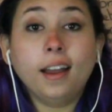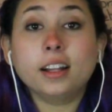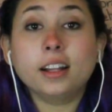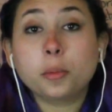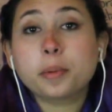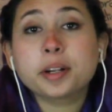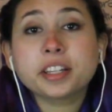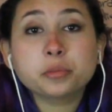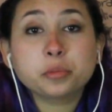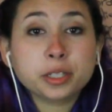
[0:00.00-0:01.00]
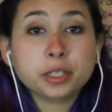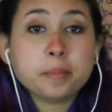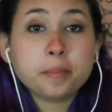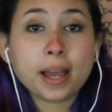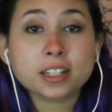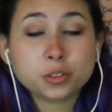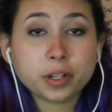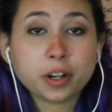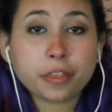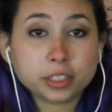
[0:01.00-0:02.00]
Hello, everybody, and welcome back to
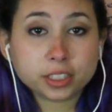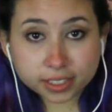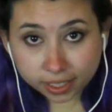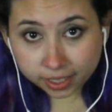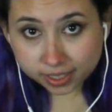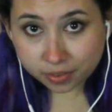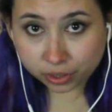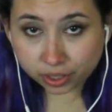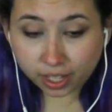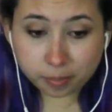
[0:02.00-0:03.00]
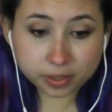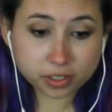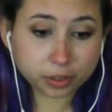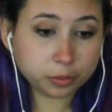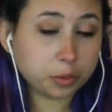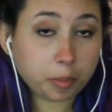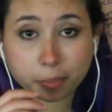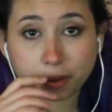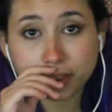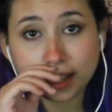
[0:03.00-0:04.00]
another Daredevil episode.
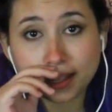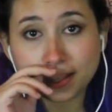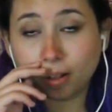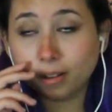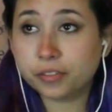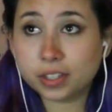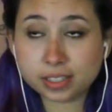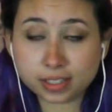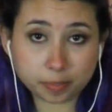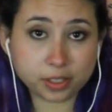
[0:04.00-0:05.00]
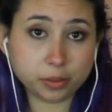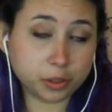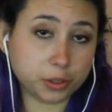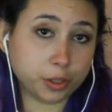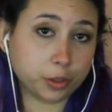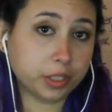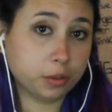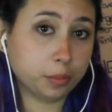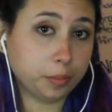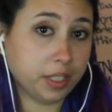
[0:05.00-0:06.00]
Remember that all of these episodes are going
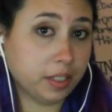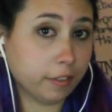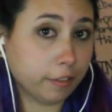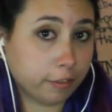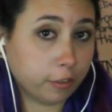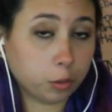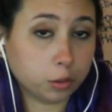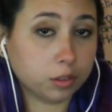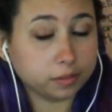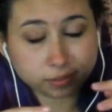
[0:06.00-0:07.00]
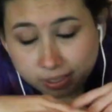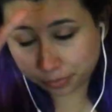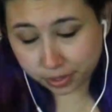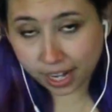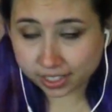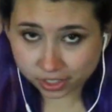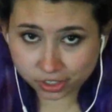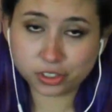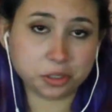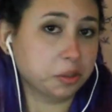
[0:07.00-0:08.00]
to be full, the
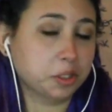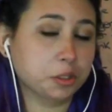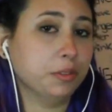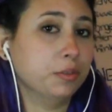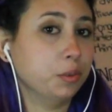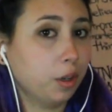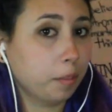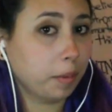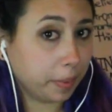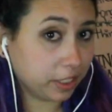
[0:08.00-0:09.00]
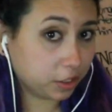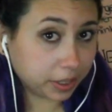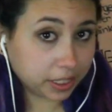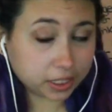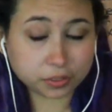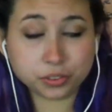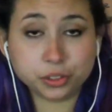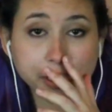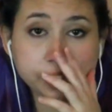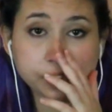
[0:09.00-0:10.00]
reactions are going to be full on my Patreon page. If
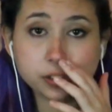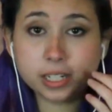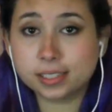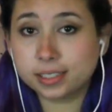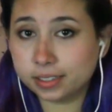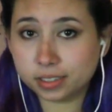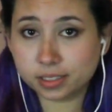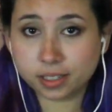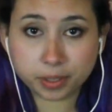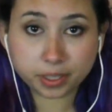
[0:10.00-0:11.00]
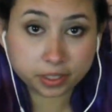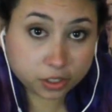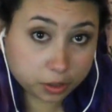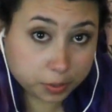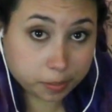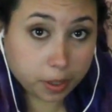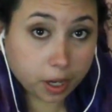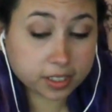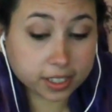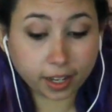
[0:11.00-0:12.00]
you're interested, the link's going to be in the description
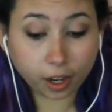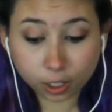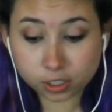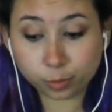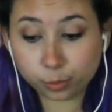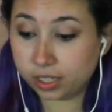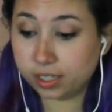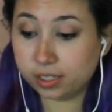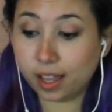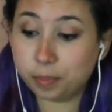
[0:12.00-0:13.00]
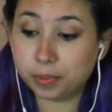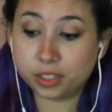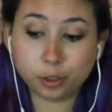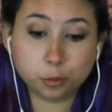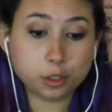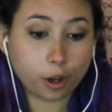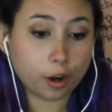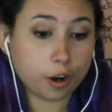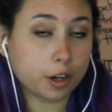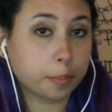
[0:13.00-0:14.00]
box. And also, these episodes
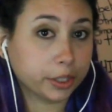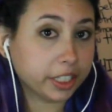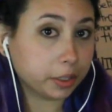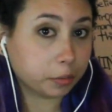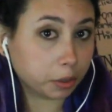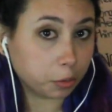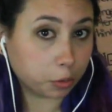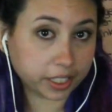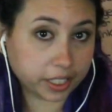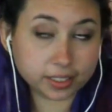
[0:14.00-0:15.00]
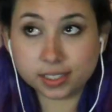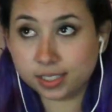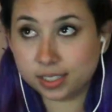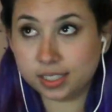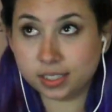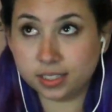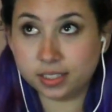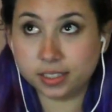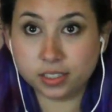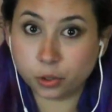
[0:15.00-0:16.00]
are pre recorded. This
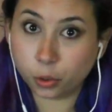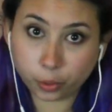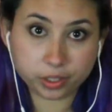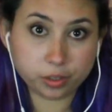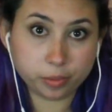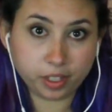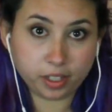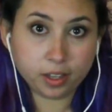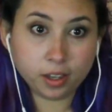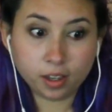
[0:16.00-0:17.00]
season is going to be,